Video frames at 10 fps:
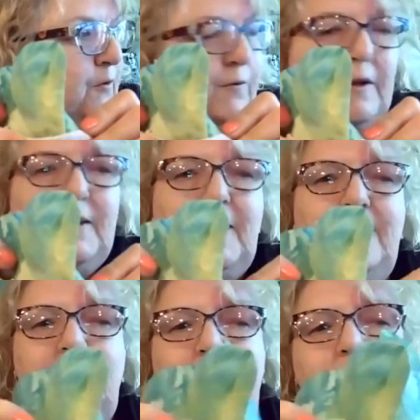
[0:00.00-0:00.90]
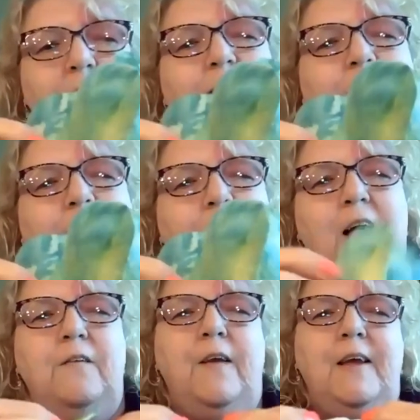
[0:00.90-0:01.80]
perfect either.
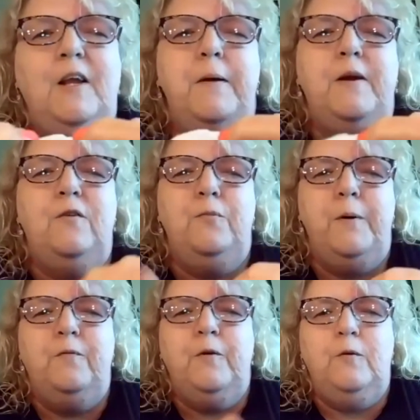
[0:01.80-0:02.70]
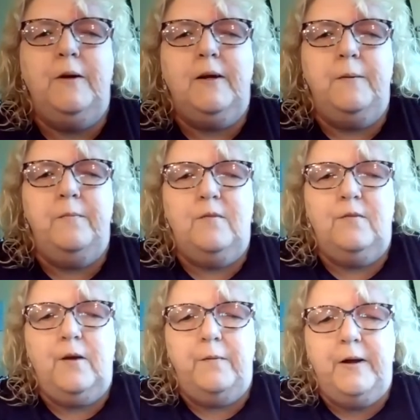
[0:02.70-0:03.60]
I don't think anybody's perfect when it comes to
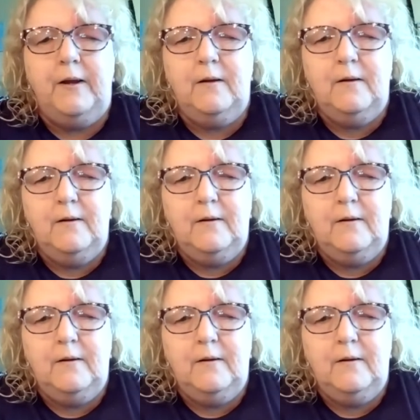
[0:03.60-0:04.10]
sewing.